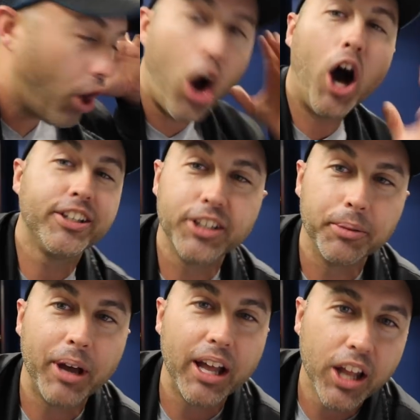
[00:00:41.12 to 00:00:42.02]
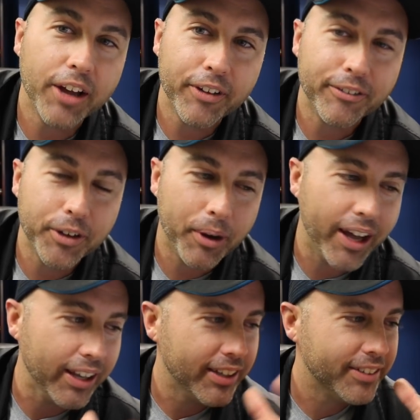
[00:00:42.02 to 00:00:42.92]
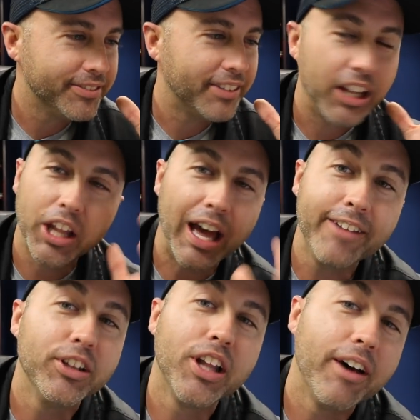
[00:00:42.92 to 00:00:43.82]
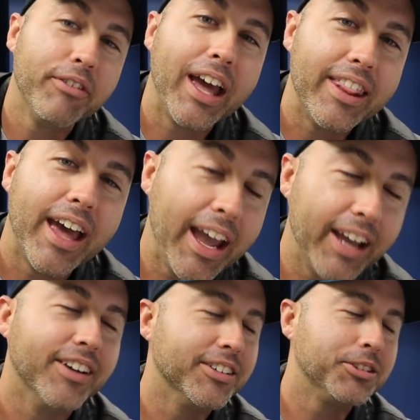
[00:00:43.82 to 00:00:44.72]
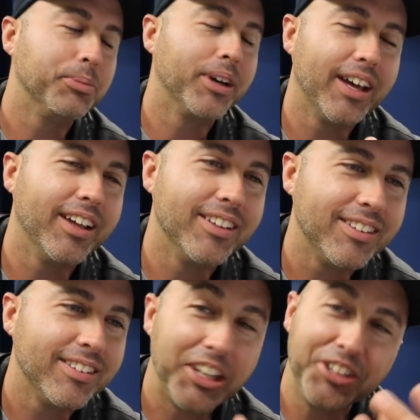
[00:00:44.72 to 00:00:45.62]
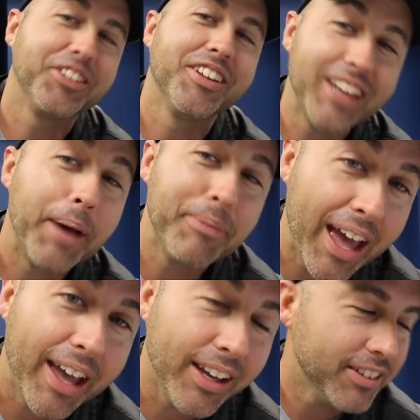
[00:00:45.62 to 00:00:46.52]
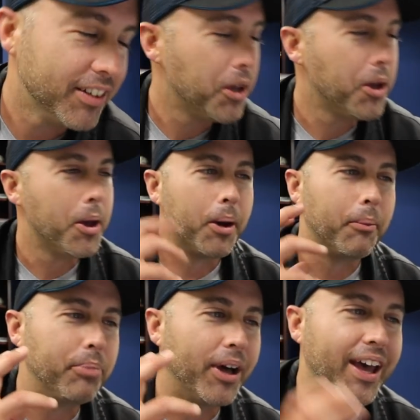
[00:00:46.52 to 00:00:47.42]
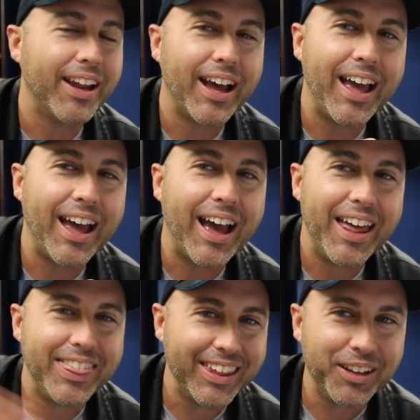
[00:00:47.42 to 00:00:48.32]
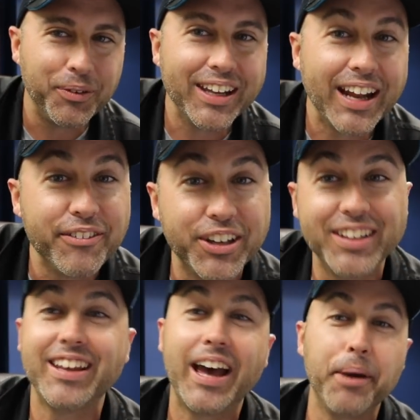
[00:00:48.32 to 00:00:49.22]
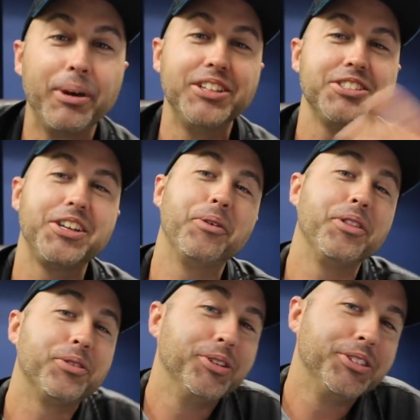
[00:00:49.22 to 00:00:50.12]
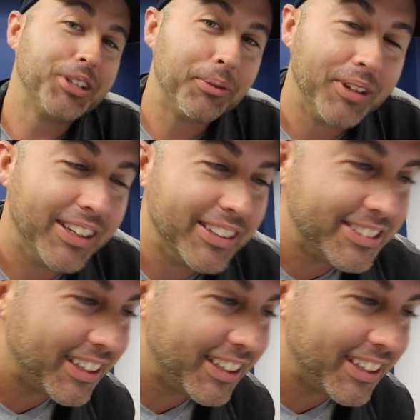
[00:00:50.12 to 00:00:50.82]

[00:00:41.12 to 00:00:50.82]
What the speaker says: awesome. I love everybody. I even love the haters because they took the time to hate. But I think we can have a good time by just going through some of these